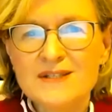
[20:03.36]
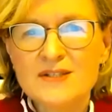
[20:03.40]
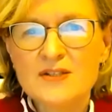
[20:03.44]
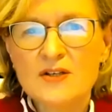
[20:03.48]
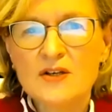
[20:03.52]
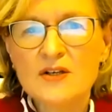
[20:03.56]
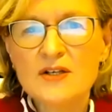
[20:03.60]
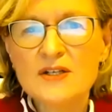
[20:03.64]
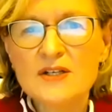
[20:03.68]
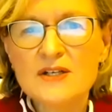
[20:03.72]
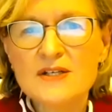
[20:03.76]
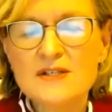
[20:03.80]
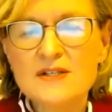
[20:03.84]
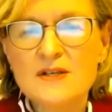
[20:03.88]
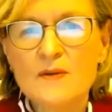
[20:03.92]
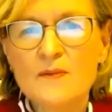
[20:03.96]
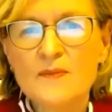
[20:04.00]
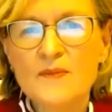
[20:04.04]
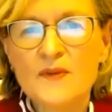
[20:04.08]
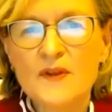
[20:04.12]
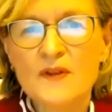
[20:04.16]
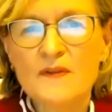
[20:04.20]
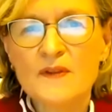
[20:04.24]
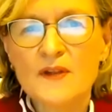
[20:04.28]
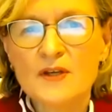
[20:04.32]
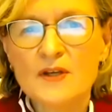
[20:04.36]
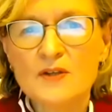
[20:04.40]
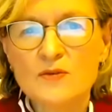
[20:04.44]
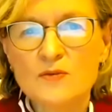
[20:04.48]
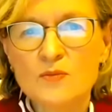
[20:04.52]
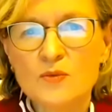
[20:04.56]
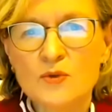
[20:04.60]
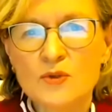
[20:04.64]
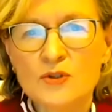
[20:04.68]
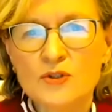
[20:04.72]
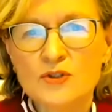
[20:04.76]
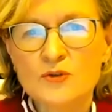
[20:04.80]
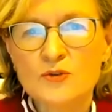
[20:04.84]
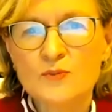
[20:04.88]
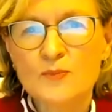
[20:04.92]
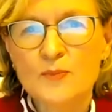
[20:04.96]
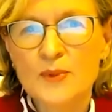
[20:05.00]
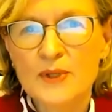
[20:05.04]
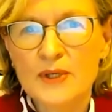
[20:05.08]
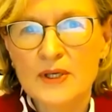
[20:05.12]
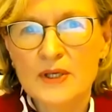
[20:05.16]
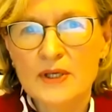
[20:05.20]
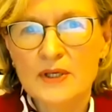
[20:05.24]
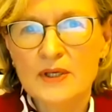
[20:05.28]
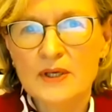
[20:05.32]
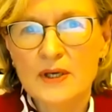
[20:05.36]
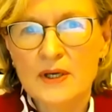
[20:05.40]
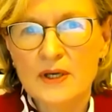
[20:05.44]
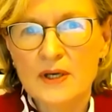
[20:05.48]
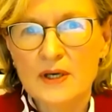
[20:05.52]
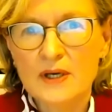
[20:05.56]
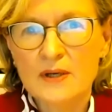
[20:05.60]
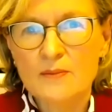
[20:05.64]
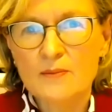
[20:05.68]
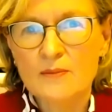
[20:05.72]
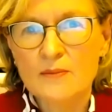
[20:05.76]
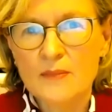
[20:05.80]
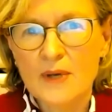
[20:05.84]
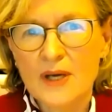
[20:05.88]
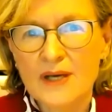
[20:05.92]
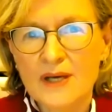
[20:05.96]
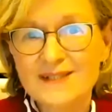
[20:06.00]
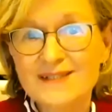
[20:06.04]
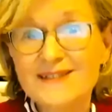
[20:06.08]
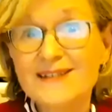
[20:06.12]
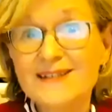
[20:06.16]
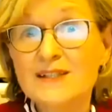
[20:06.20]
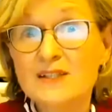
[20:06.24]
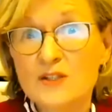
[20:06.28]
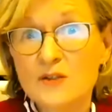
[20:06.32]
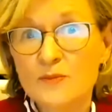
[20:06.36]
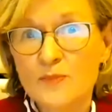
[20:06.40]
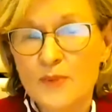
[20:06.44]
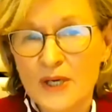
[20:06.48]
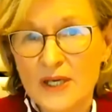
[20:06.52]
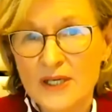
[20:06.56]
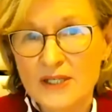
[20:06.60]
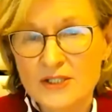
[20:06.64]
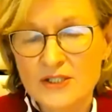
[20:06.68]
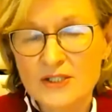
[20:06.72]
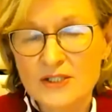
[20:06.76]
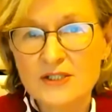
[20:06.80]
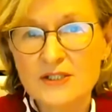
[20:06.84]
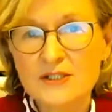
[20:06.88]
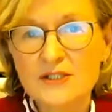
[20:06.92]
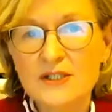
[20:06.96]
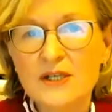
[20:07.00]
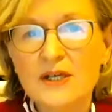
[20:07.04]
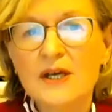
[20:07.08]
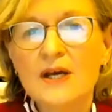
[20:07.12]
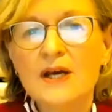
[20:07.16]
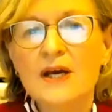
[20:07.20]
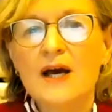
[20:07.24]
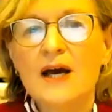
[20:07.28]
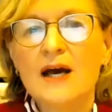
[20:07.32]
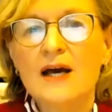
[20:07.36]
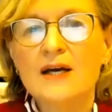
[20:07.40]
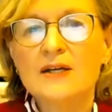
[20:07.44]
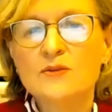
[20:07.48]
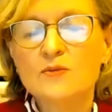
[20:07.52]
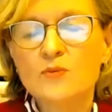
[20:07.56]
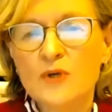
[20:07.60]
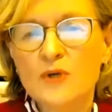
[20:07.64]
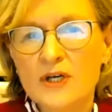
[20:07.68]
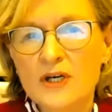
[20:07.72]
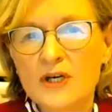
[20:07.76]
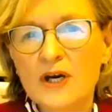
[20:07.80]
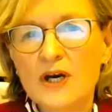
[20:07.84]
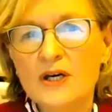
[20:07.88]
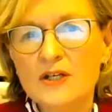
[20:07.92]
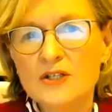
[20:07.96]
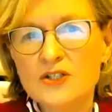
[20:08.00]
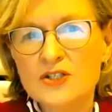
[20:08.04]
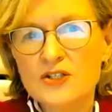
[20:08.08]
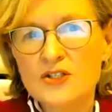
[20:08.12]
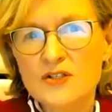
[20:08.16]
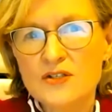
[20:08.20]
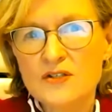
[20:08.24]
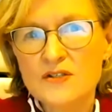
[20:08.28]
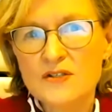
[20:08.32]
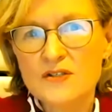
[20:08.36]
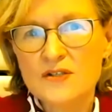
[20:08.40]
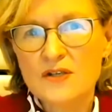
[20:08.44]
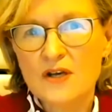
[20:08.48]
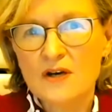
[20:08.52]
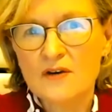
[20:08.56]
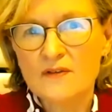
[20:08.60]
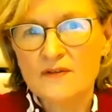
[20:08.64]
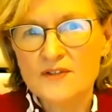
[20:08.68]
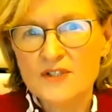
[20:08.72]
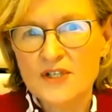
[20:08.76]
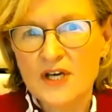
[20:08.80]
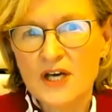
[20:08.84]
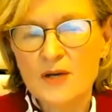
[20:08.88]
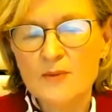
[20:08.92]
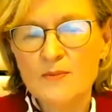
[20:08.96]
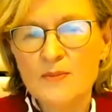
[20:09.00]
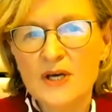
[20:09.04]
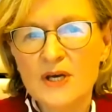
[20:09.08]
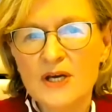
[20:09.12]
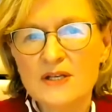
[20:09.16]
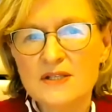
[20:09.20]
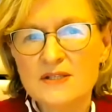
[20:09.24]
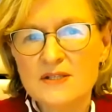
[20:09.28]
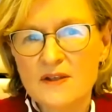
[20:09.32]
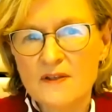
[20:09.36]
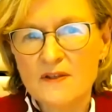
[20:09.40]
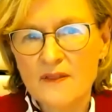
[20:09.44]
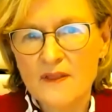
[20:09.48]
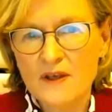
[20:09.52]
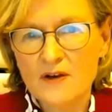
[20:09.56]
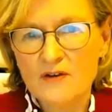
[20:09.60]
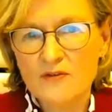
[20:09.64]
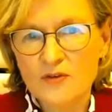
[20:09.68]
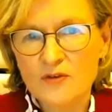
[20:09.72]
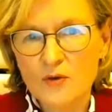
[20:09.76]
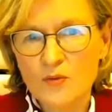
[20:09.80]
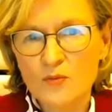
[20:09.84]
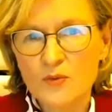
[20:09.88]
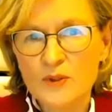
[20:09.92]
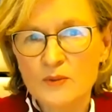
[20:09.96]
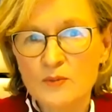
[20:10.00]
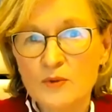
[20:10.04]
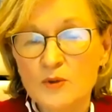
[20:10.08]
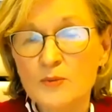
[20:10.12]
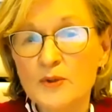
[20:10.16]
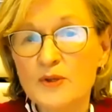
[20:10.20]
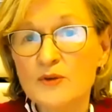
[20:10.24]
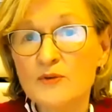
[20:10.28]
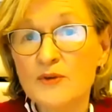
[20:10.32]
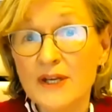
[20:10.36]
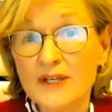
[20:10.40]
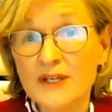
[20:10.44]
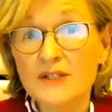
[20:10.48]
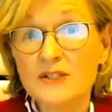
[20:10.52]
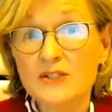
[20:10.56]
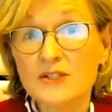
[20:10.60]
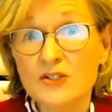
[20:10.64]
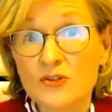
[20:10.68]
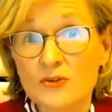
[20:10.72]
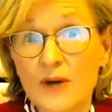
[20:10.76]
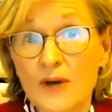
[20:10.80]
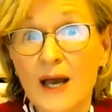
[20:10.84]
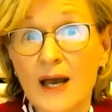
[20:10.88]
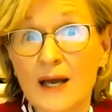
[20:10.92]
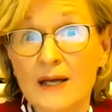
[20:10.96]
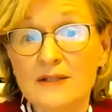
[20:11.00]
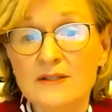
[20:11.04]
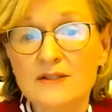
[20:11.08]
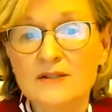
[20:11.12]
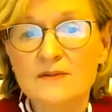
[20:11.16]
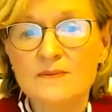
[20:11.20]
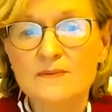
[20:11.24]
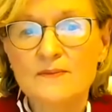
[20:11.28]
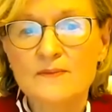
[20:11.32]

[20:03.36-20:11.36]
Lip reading: certainly something that would be anticipated, and we're conscious of timelines and therefore we will be ready to act.